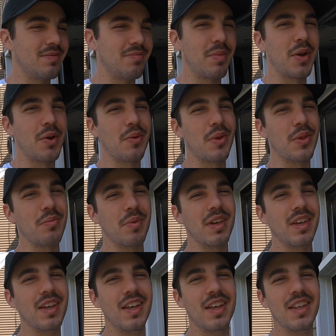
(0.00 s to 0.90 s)
Bear with
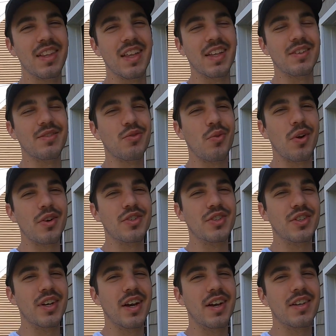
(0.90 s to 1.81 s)
me. Thanks for
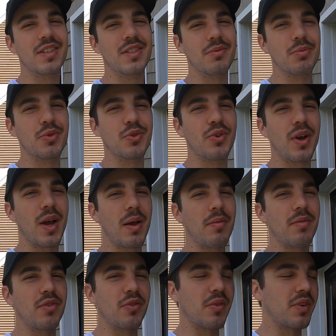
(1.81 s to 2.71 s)
watching, guys.
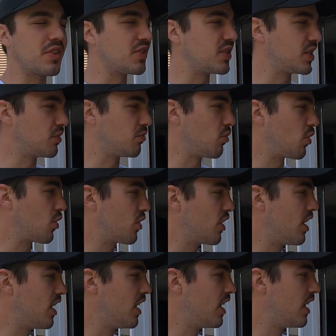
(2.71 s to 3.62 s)
Subscribe if you want to see
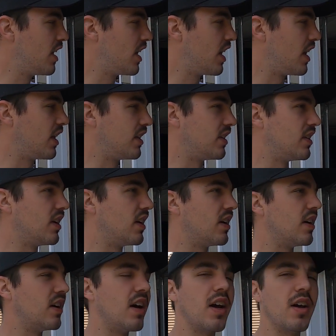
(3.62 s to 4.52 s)
more, and
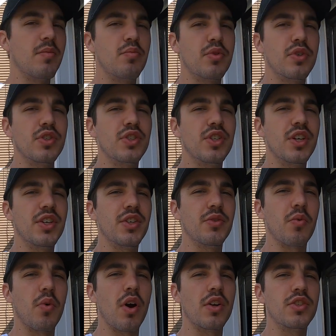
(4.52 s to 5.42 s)
I appreciate
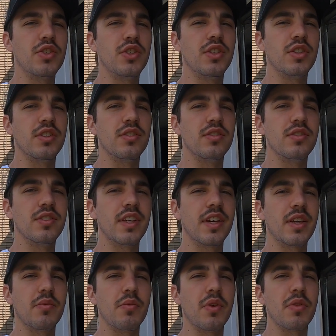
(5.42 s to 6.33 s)
you watching and
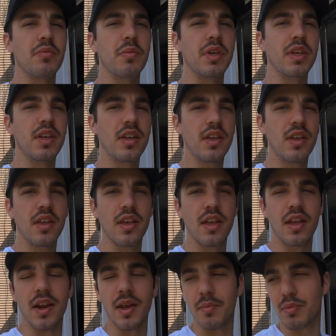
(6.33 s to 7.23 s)
sticking with me,
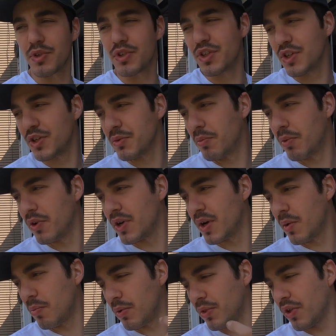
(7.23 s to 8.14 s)
and I appreciate you
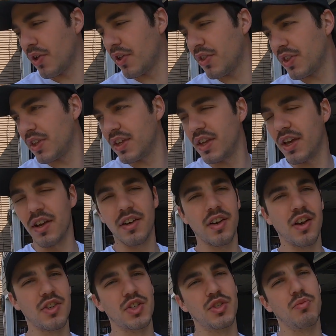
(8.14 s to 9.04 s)
putting up with all the
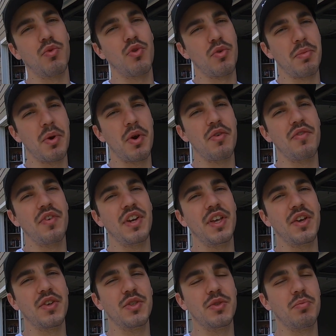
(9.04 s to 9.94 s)
customer repair
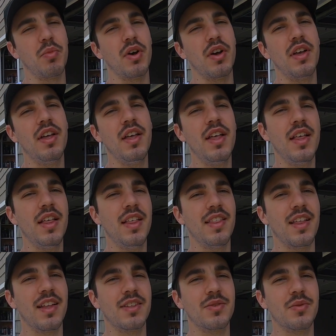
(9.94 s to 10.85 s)
videos, but
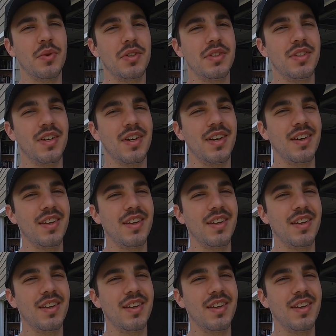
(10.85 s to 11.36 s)
that's what